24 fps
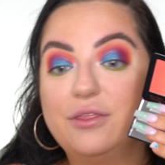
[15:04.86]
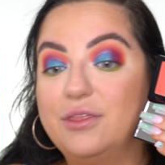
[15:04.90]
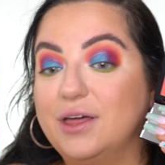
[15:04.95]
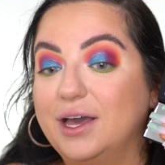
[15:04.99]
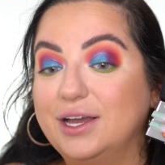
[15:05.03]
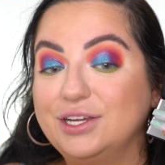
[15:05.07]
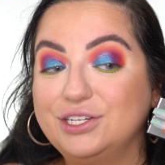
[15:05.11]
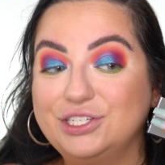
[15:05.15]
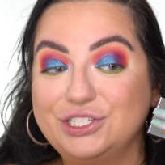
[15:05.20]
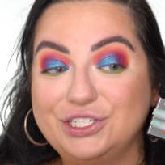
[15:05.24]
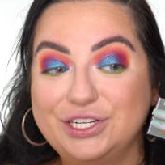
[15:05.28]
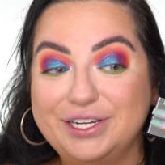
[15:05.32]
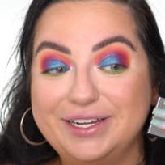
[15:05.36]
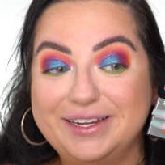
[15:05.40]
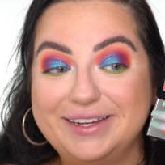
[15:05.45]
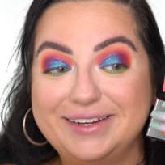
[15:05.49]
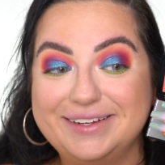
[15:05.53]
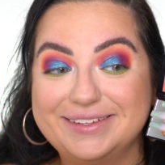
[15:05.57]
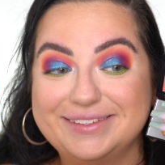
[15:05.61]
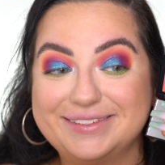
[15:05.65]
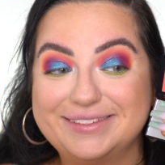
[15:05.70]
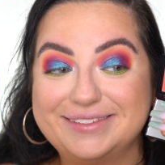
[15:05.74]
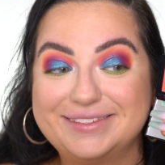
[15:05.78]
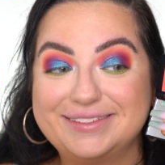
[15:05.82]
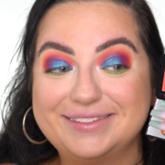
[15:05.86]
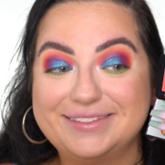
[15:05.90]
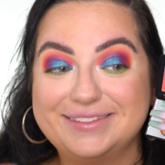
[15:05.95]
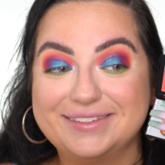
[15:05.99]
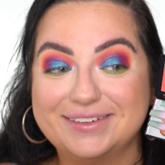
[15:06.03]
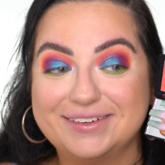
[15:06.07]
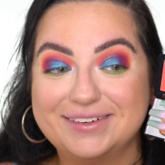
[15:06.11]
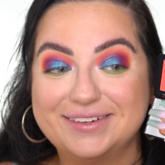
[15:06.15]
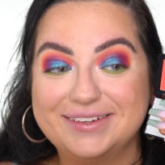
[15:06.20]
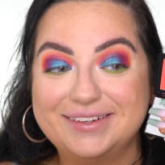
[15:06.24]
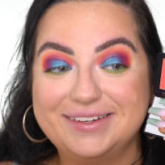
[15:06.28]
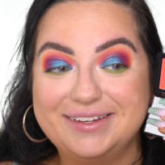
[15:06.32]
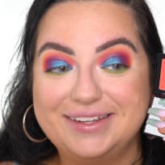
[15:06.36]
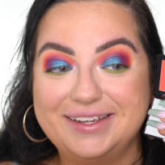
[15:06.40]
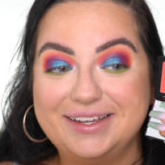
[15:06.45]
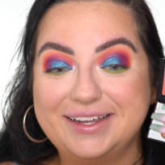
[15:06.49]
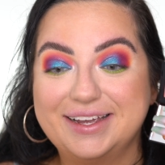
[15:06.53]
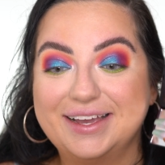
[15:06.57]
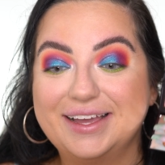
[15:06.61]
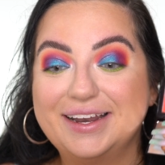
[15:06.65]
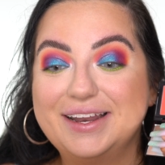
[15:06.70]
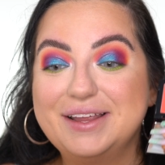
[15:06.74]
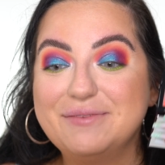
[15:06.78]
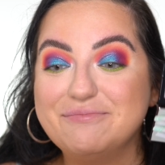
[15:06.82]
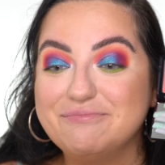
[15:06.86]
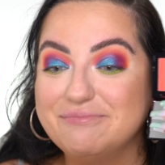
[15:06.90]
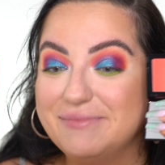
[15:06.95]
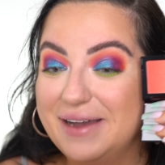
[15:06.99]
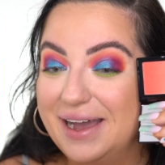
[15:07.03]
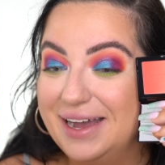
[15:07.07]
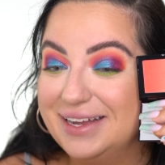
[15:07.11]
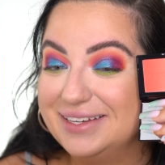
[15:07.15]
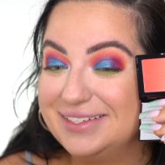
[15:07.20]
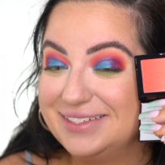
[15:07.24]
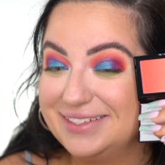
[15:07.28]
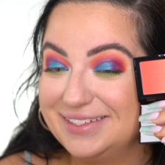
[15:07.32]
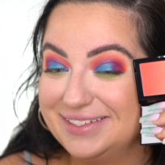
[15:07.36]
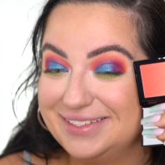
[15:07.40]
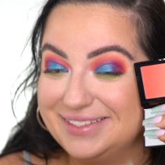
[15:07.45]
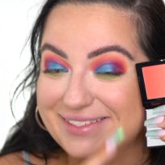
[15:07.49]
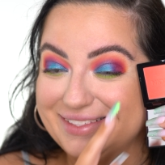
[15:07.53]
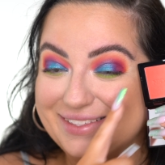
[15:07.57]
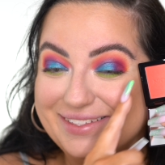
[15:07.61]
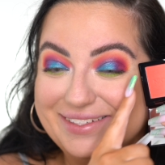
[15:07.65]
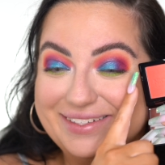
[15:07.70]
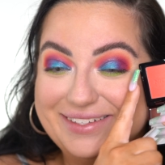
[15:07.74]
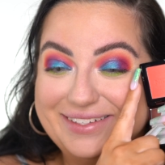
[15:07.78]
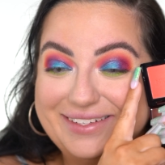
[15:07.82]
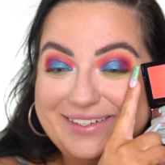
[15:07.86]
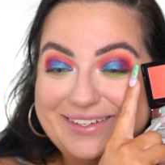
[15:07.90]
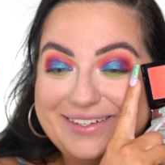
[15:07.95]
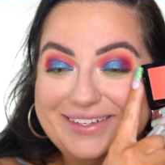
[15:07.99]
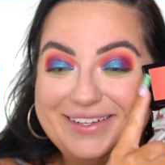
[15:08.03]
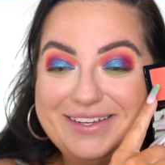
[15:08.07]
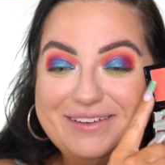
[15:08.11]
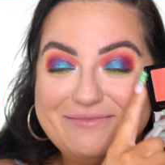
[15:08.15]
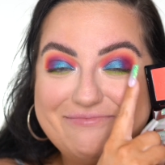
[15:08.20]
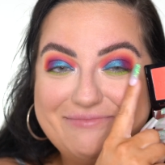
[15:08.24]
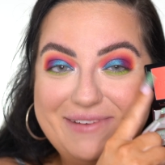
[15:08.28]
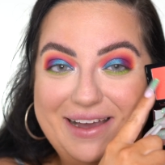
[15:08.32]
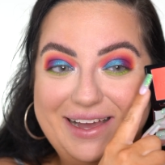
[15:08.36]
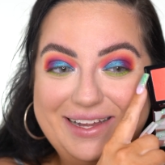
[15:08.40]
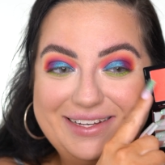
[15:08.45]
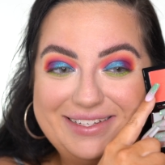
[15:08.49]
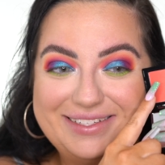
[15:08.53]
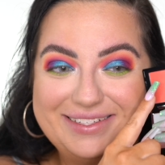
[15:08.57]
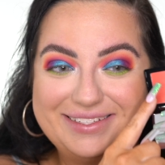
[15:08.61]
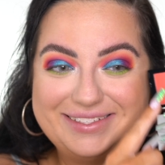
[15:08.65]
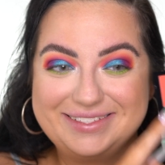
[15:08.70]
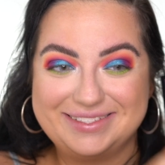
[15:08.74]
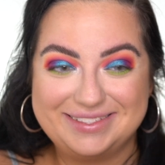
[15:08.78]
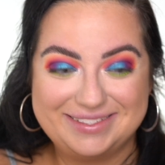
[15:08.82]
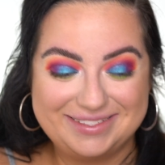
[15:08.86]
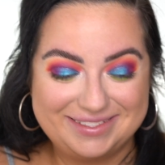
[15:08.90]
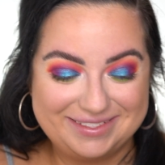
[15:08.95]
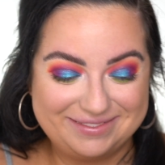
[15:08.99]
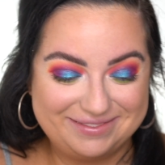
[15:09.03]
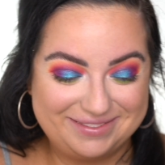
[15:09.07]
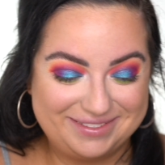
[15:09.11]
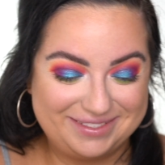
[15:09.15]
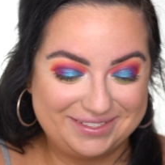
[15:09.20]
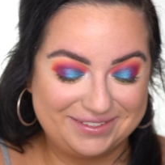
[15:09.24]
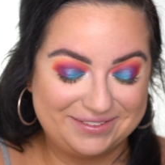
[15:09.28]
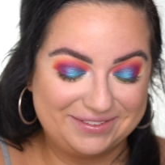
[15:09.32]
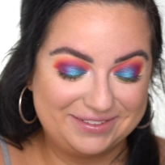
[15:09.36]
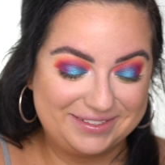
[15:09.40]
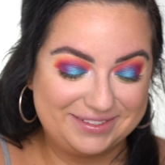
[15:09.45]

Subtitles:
That shade is stunning and it matches. Look, it matches. I'm so